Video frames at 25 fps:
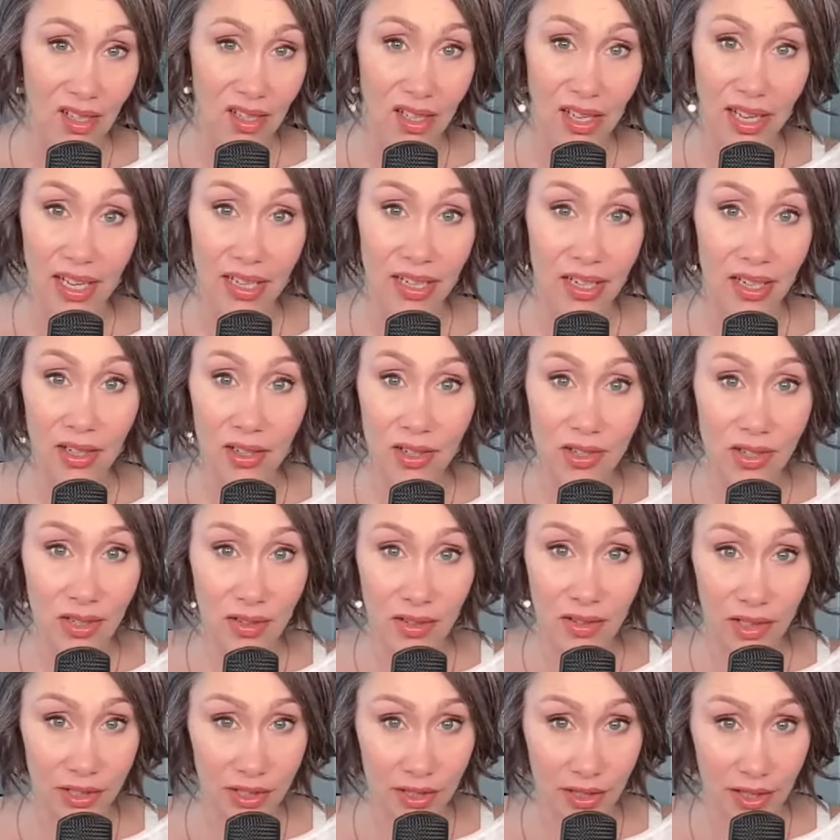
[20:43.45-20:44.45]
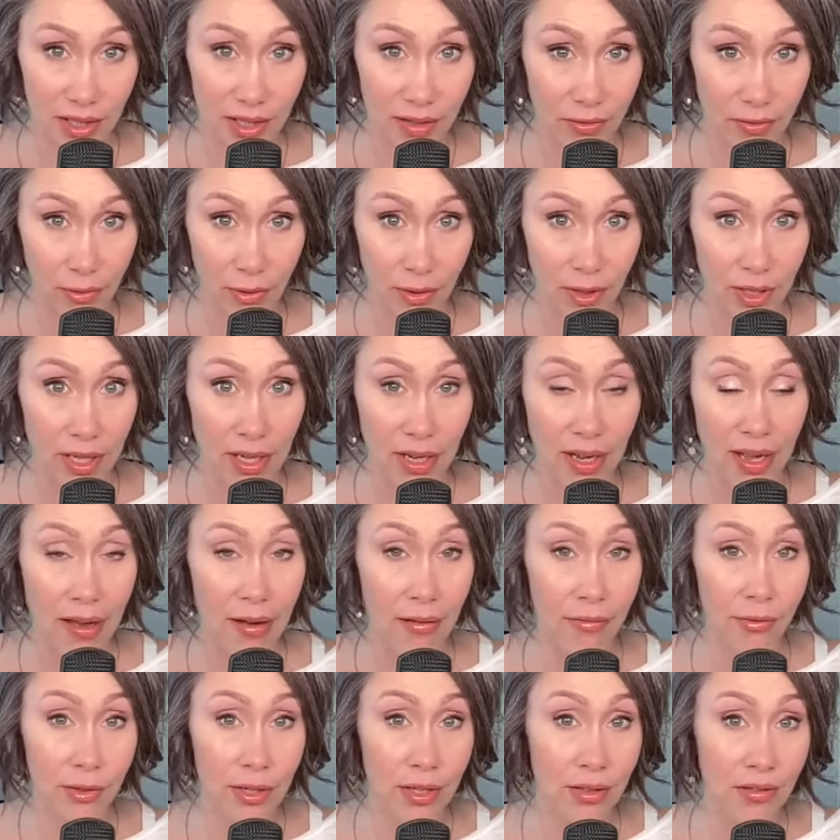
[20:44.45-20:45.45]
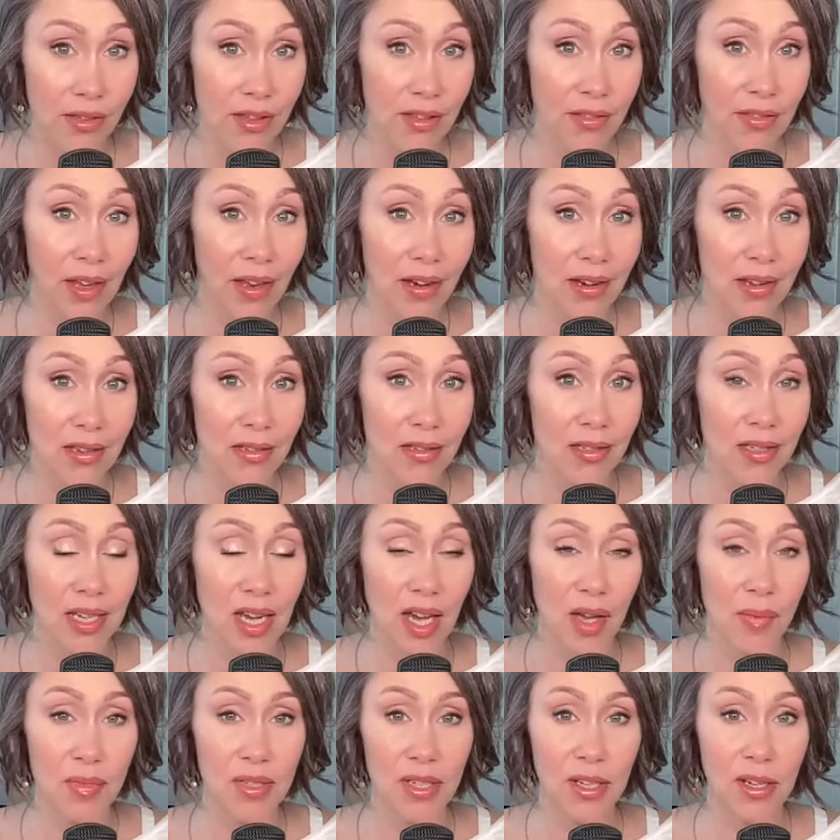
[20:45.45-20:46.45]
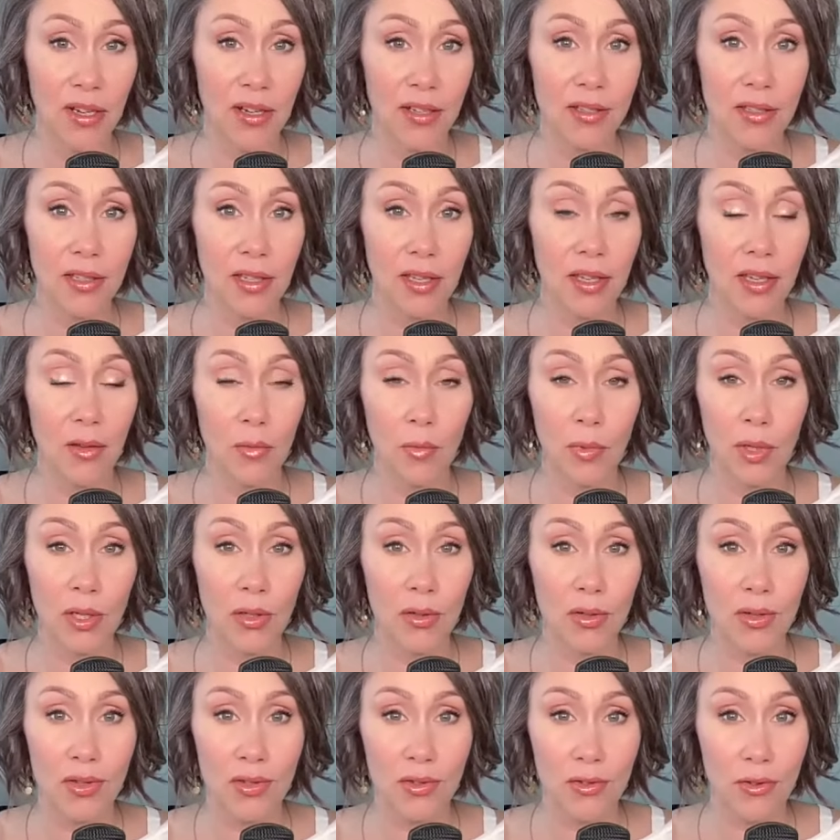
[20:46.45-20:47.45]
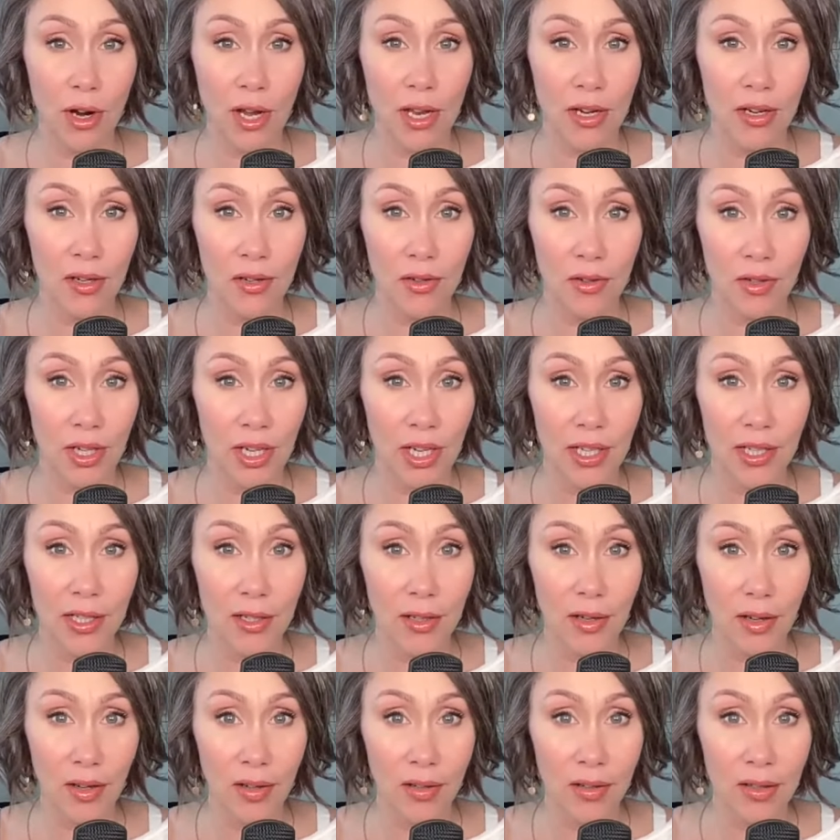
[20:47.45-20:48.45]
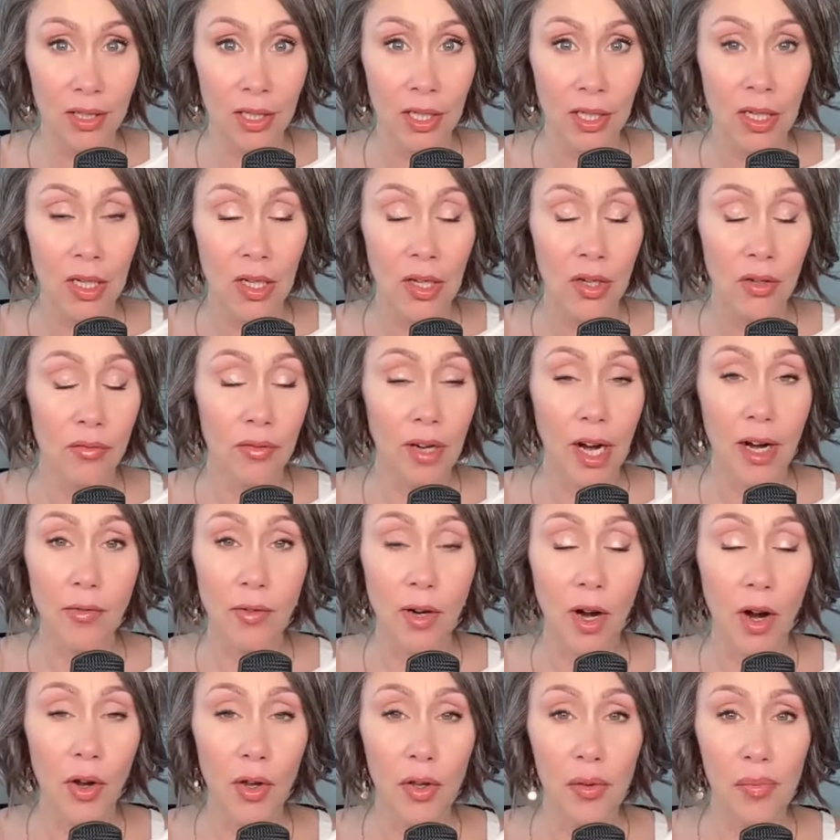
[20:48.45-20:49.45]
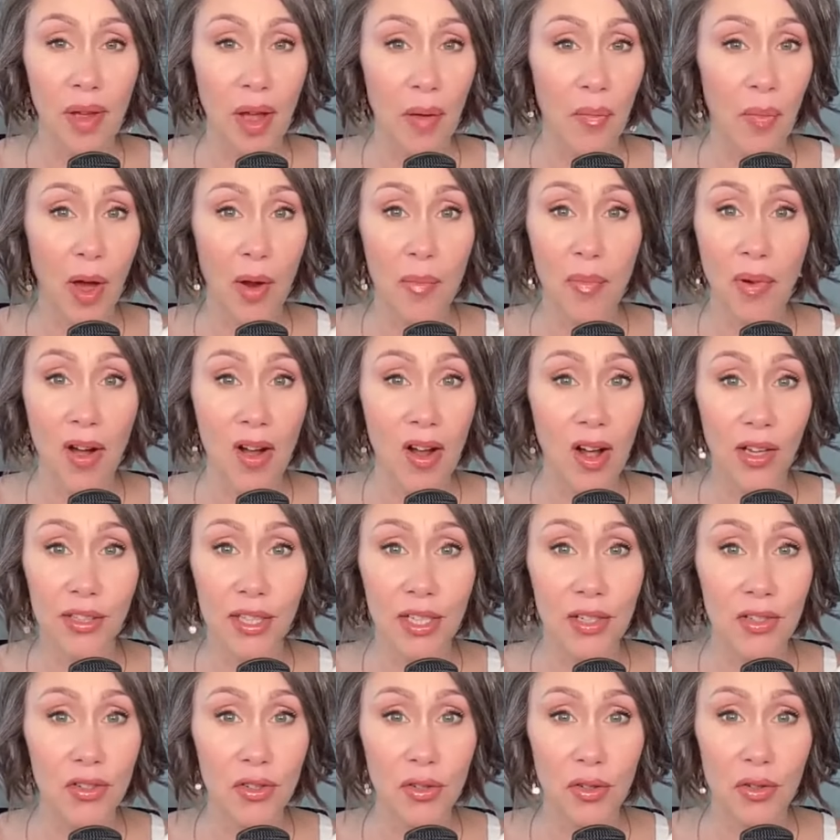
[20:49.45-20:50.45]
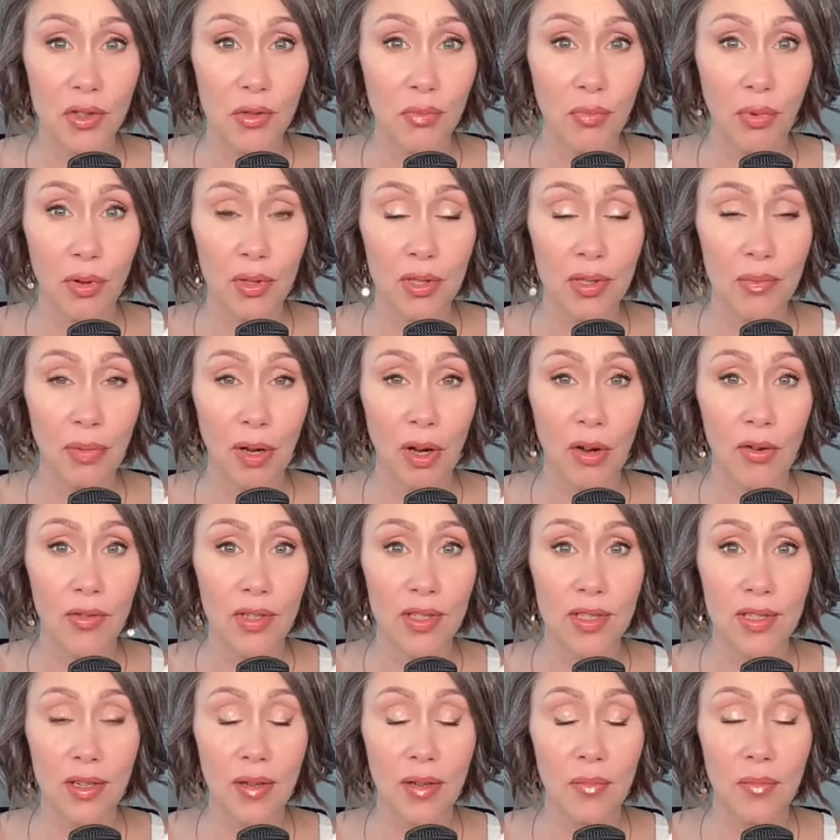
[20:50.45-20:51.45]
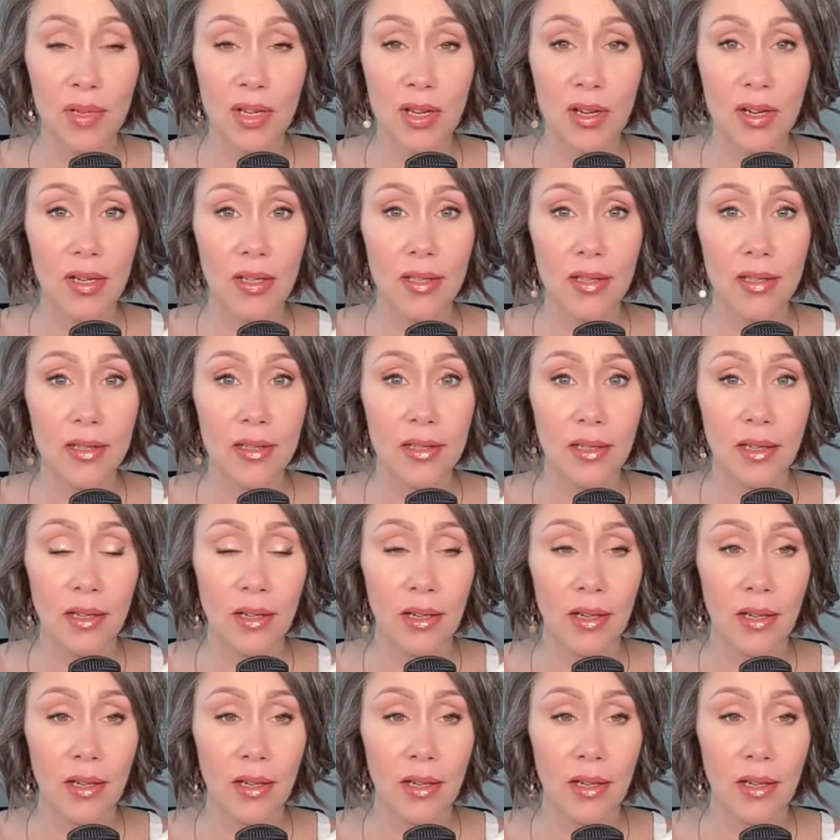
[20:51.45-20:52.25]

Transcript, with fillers: And here's a clearing for you everything that is times a godzillion will you destroy and uncreate it all right, wrong, good, bad, pot, all nine shorts, boys, povets, and beyonds.